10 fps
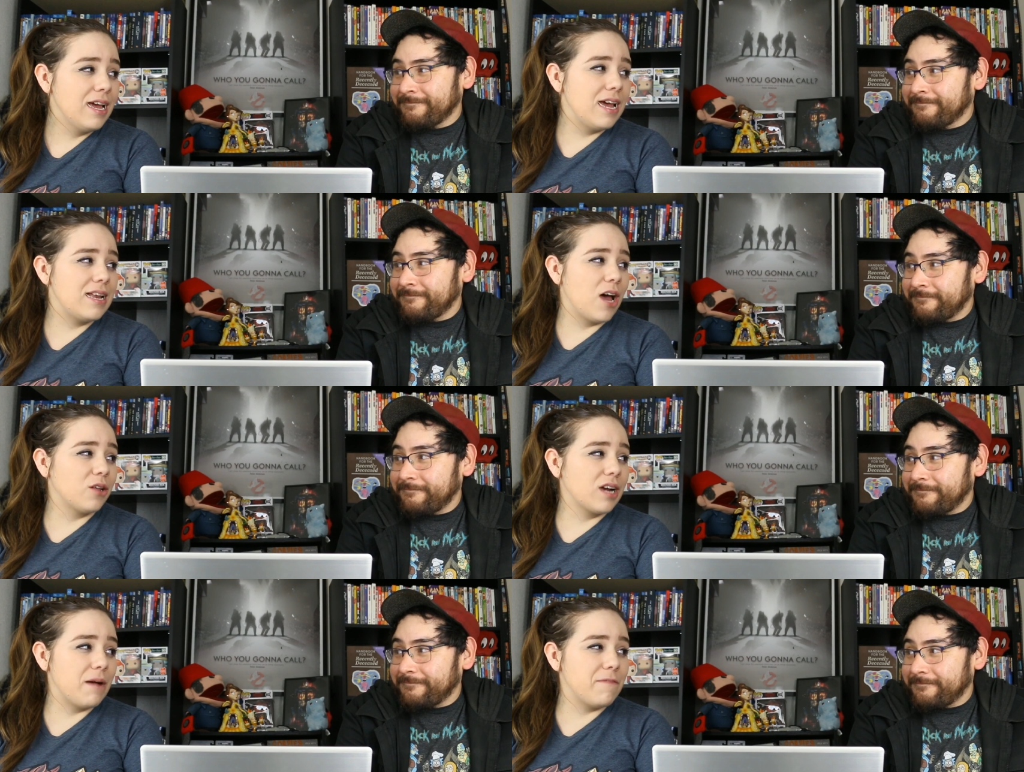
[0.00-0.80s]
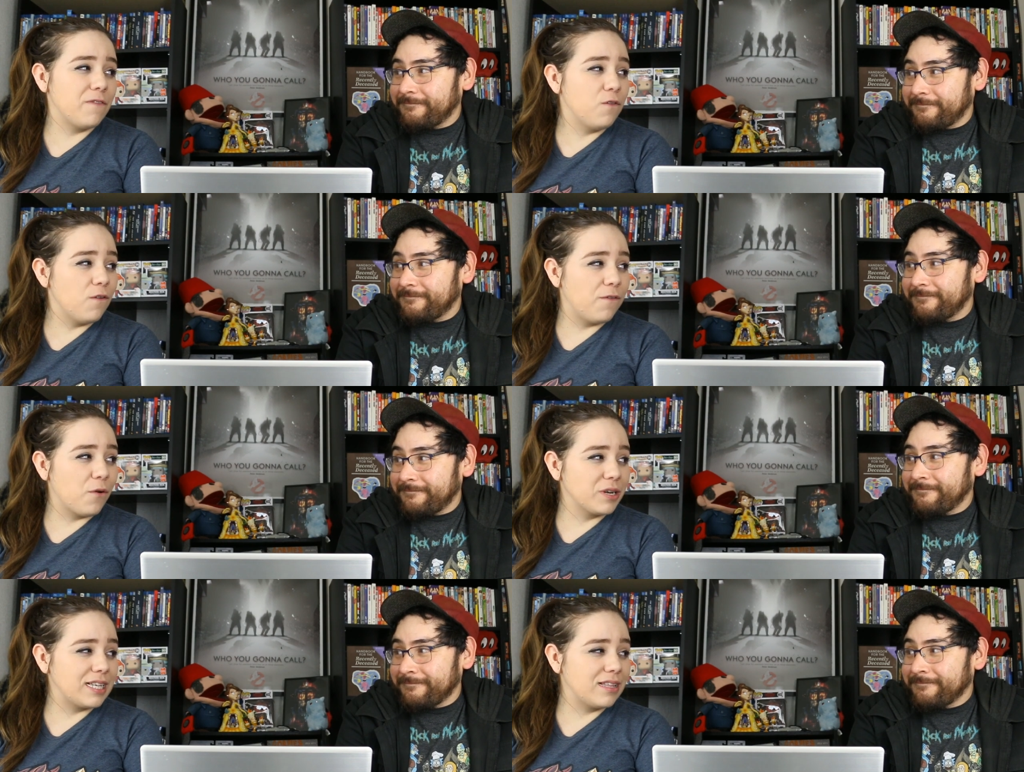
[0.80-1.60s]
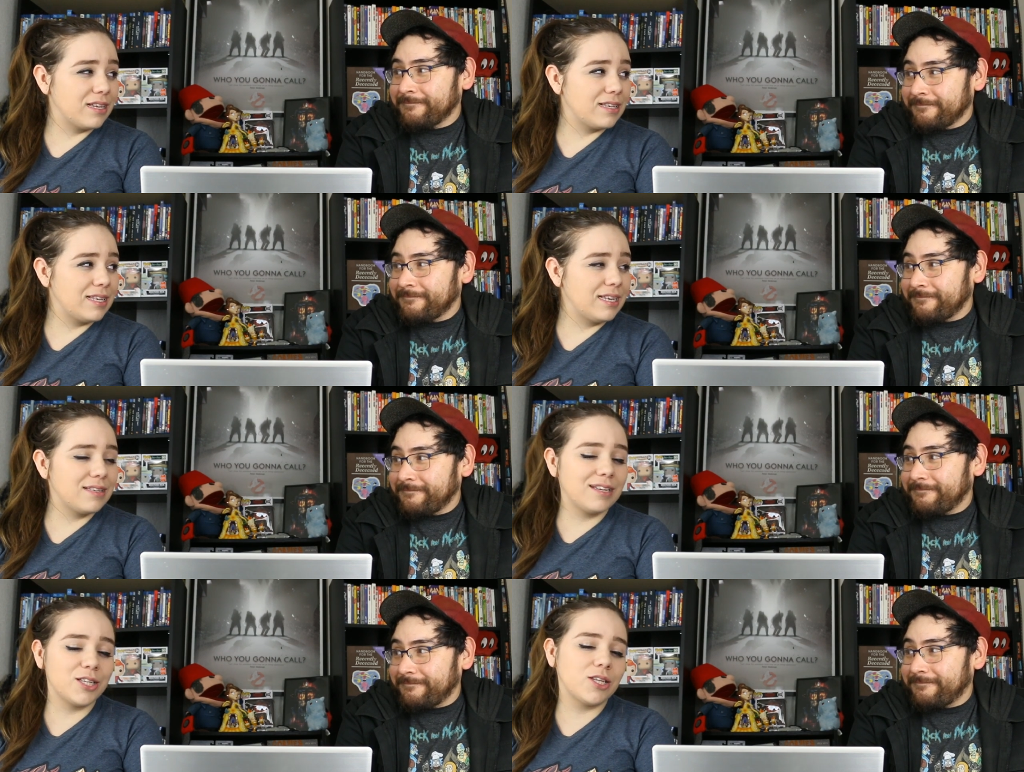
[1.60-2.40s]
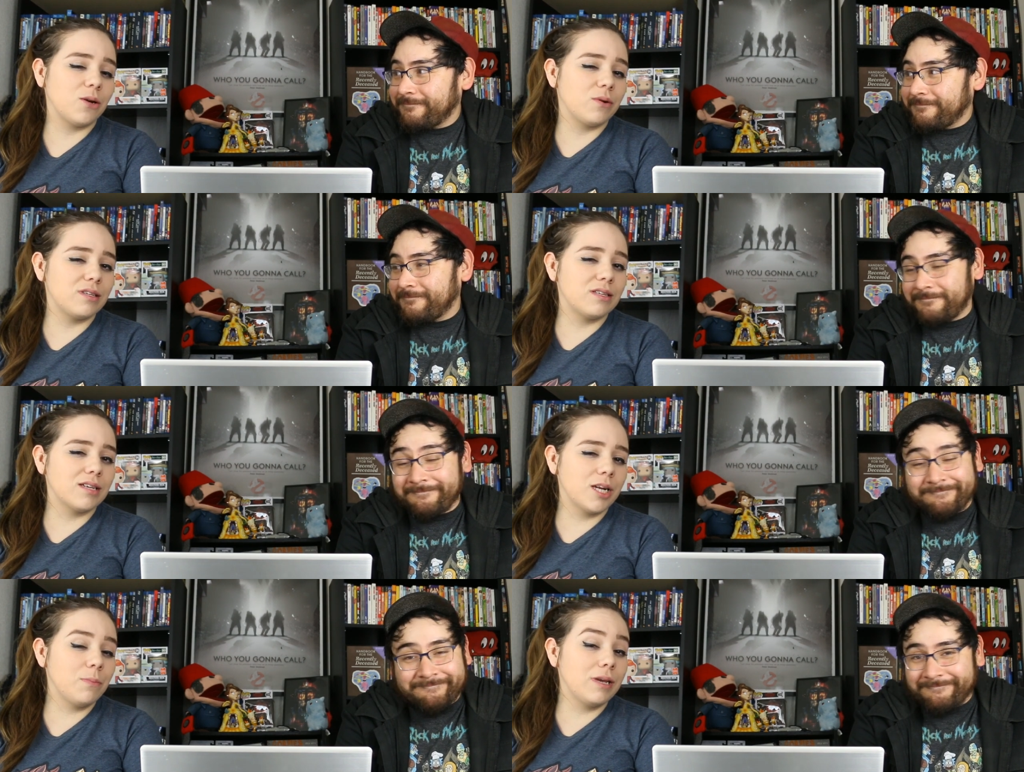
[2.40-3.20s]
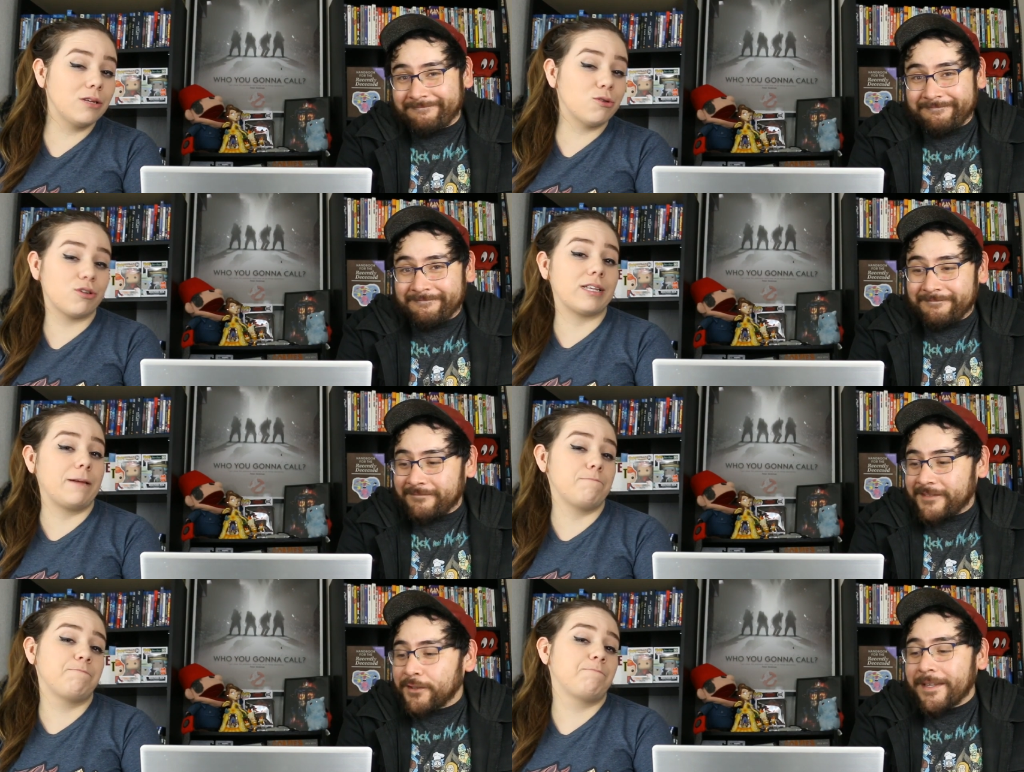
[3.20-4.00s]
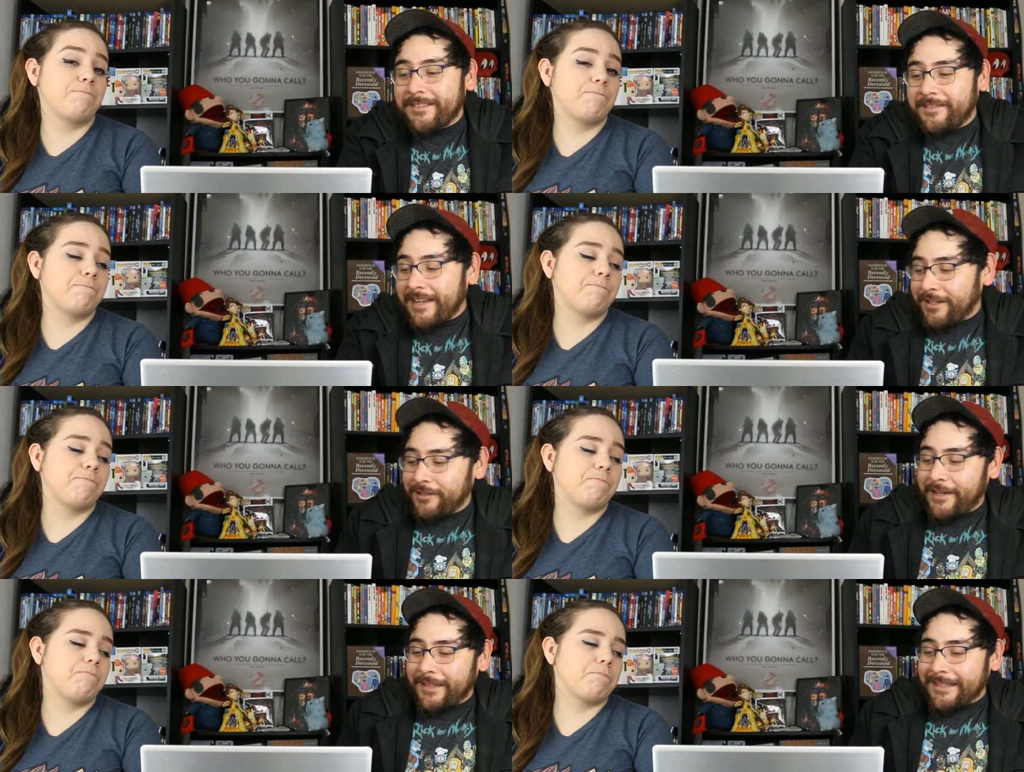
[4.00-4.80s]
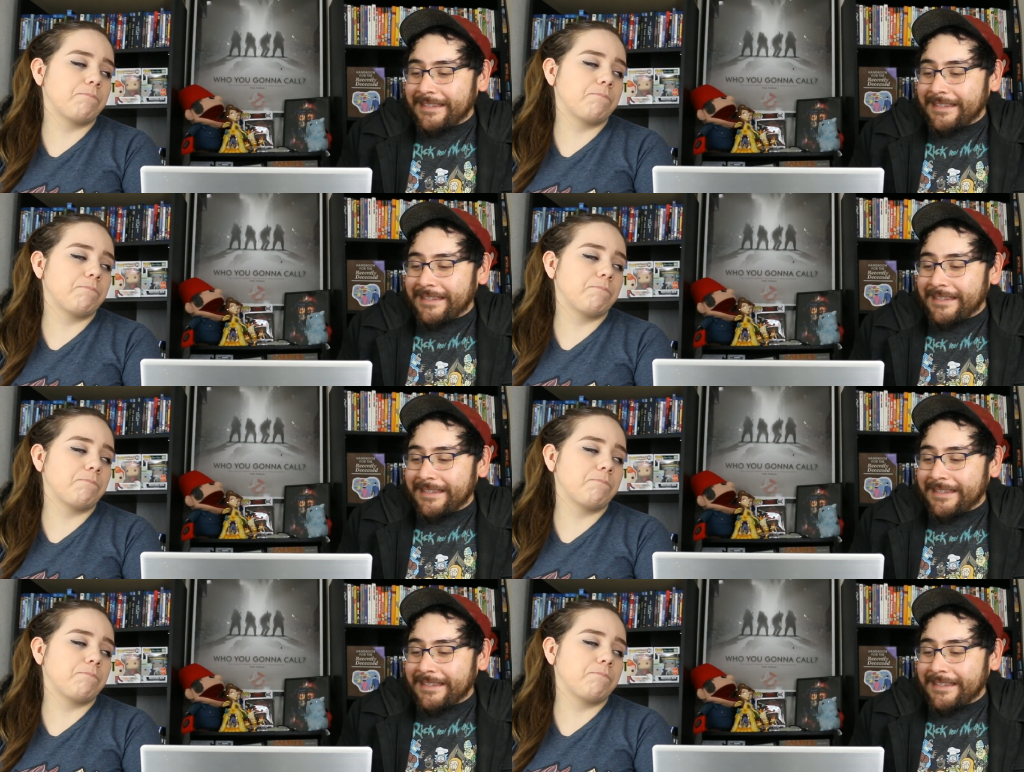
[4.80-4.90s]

Speaker 1: and now they're coming full force in this season, so it's going to be interesting. So let's take a look at the